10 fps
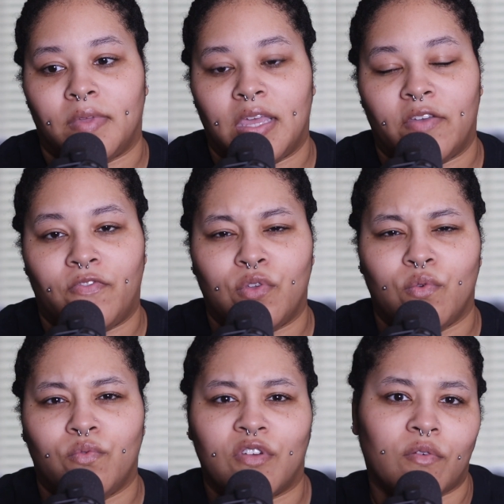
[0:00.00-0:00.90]
if
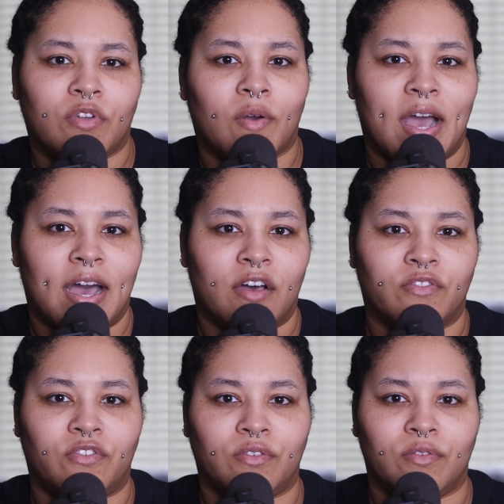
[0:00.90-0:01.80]
you don't know how
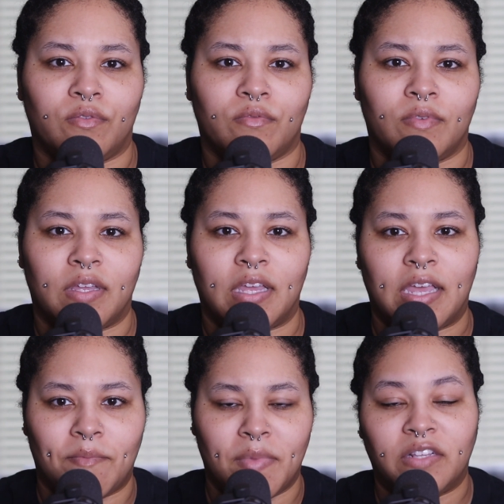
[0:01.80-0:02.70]
to
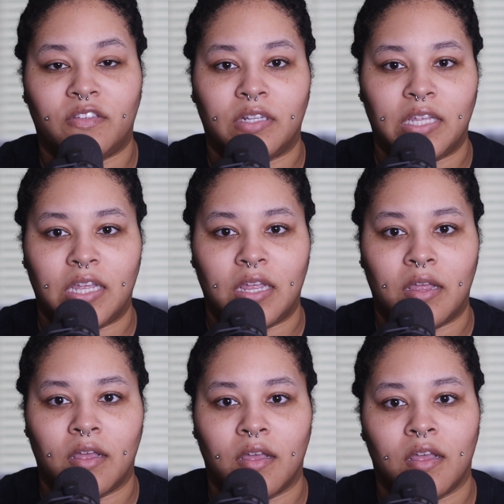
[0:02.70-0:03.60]

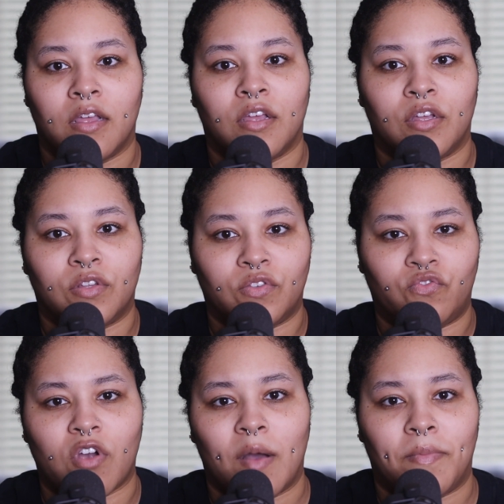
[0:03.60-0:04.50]
mentally
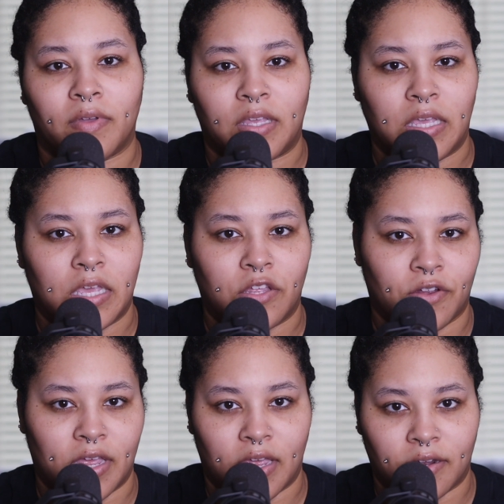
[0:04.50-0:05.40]
drop a key in
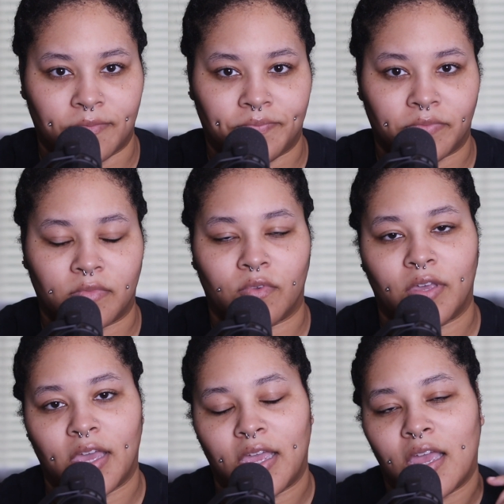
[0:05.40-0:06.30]
your head,
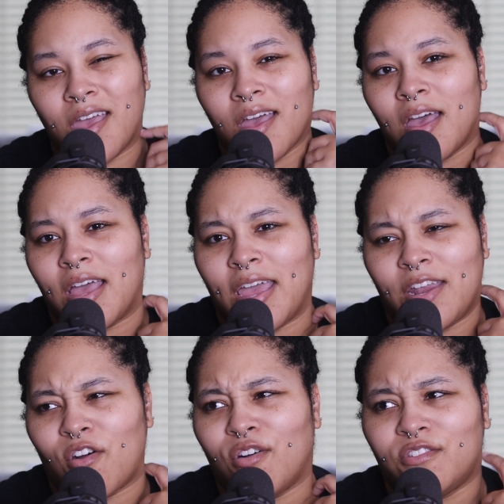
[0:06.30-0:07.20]
okay?
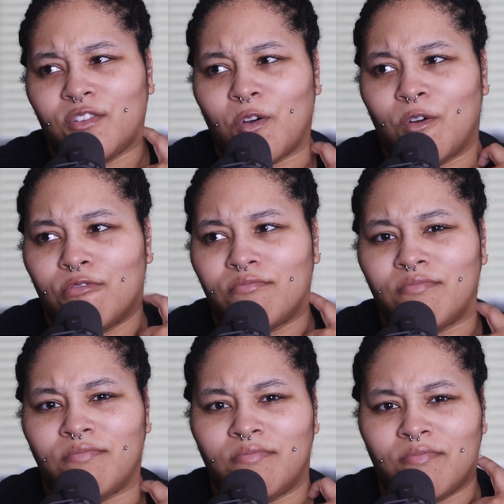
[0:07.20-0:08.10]
And also,
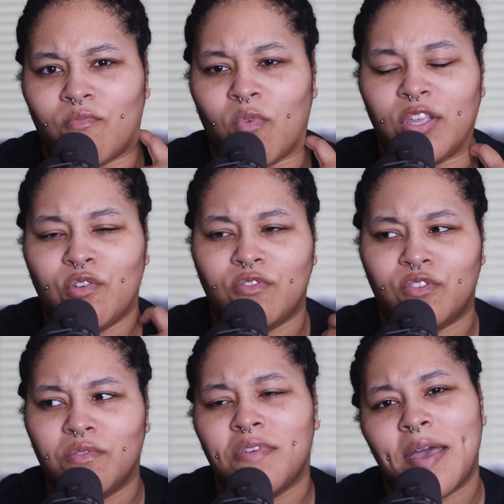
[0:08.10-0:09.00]
when you
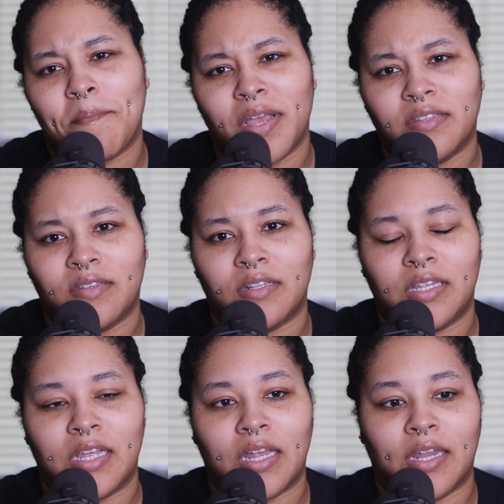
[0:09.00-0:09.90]
do that
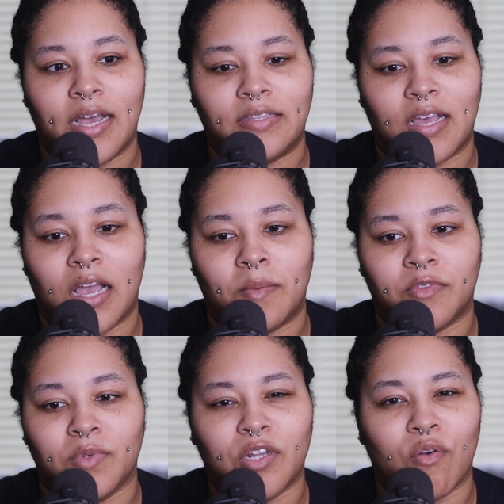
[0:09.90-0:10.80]
mentally, a lot of
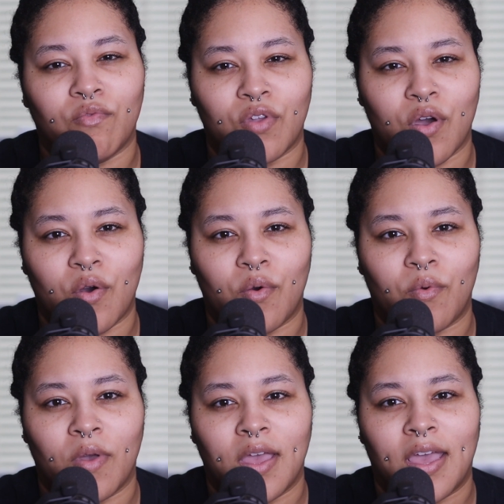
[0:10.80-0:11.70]
times we don't
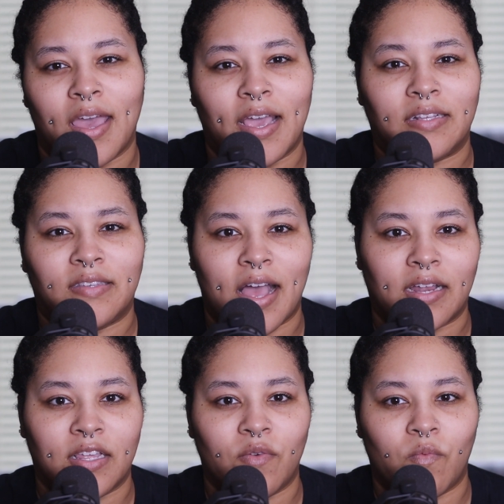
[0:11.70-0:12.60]
know
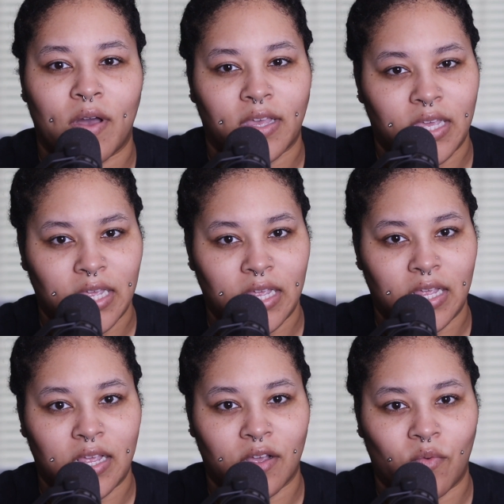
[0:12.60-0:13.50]
exactly what
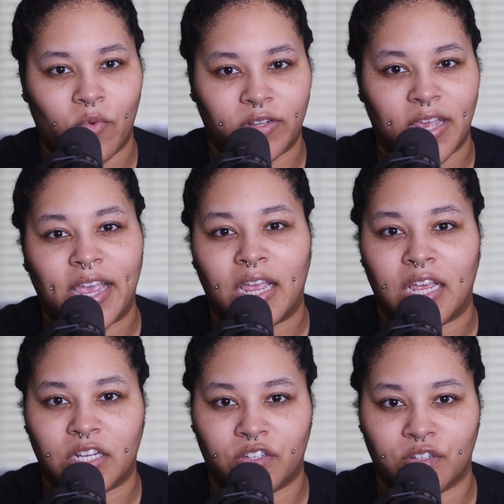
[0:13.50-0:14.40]
key we're taking
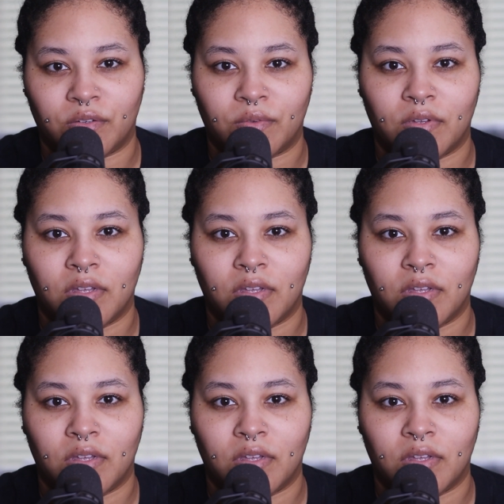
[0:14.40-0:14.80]
it to.